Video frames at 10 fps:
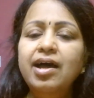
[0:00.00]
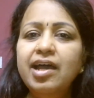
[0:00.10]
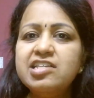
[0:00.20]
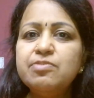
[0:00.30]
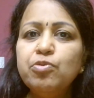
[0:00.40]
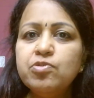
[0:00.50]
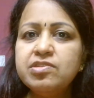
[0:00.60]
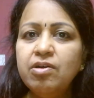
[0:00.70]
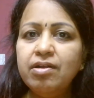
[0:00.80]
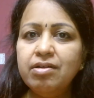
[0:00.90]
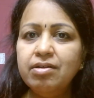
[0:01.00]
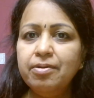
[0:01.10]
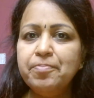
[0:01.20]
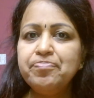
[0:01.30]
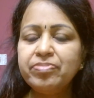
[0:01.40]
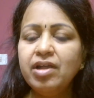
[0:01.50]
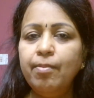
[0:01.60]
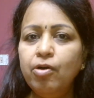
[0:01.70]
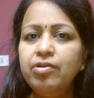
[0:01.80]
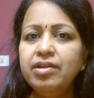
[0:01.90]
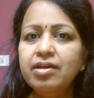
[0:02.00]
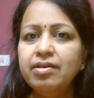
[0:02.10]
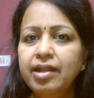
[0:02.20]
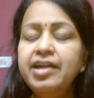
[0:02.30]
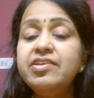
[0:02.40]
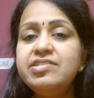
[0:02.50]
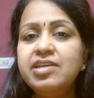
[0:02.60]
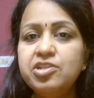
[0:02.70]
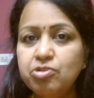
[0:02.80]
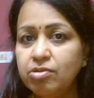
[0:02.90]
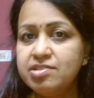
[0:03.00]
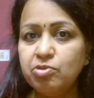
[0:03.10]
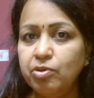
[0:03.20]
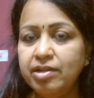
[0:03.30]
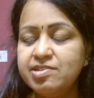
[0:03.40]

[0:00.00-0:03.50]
expose or come out in a later stage also.